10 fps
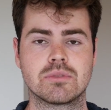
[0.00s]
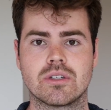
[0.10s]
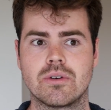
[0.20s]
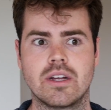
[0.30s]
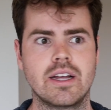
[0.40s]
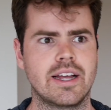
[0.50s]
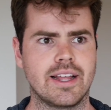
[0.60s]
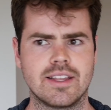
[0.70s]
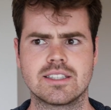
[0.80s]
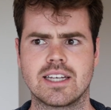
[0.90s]
So
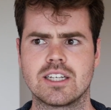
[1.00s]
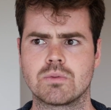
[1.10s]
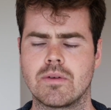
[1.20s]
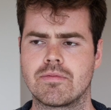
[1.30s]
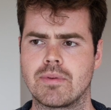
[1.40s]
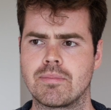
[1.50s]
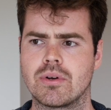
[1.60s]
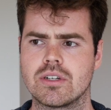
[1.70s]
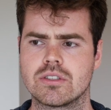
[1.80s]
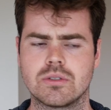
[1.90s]
in this case, we've been
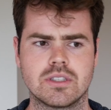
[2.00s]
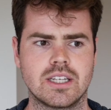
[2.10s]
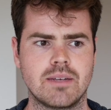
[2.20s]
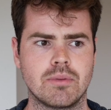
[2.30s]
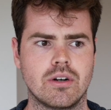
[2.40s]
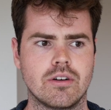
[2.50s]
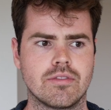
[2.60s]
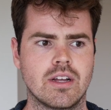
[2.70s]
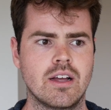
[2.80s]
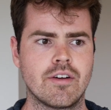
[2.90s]
put into a team
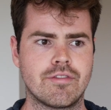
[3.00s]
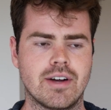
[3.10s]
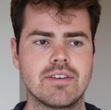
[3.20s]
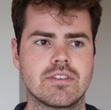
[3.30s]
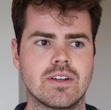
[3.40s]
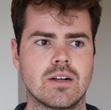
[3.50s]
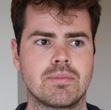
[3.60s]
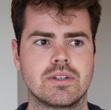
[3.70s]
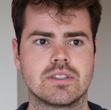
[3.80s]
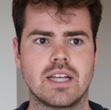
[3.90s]
of five
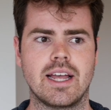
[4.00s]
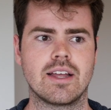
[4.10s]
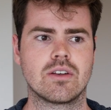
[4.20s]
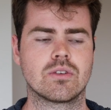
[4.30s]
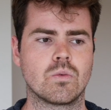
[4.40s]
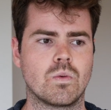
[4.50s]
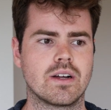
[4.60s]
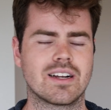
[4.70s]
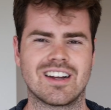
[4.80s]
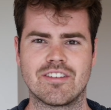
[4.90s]
developers and
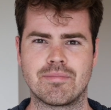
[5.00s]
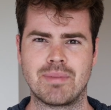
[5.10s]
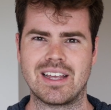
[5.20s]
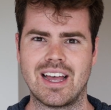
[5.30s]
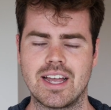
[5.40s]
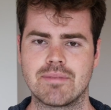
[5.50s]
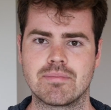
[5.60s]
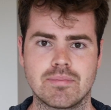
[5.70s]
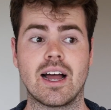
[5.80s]
one kind of BA,